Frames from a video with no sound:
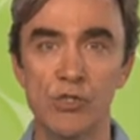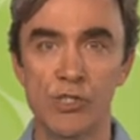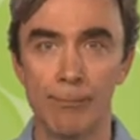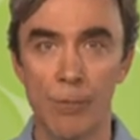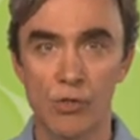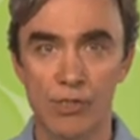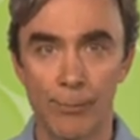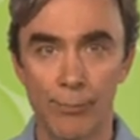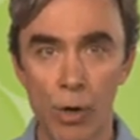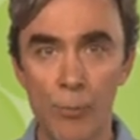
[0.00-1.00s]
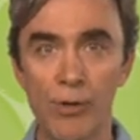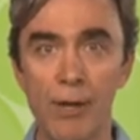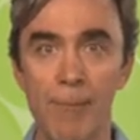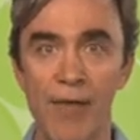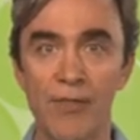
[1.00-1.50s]
the most appropriate
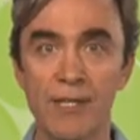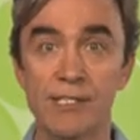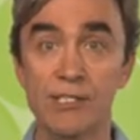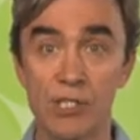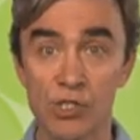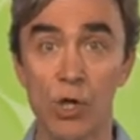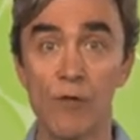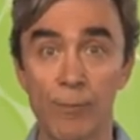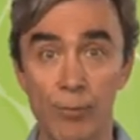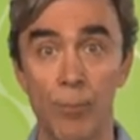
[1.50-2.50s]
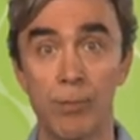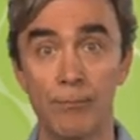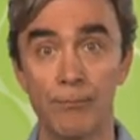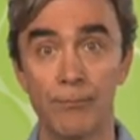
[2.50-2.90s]
methods to solve a problem,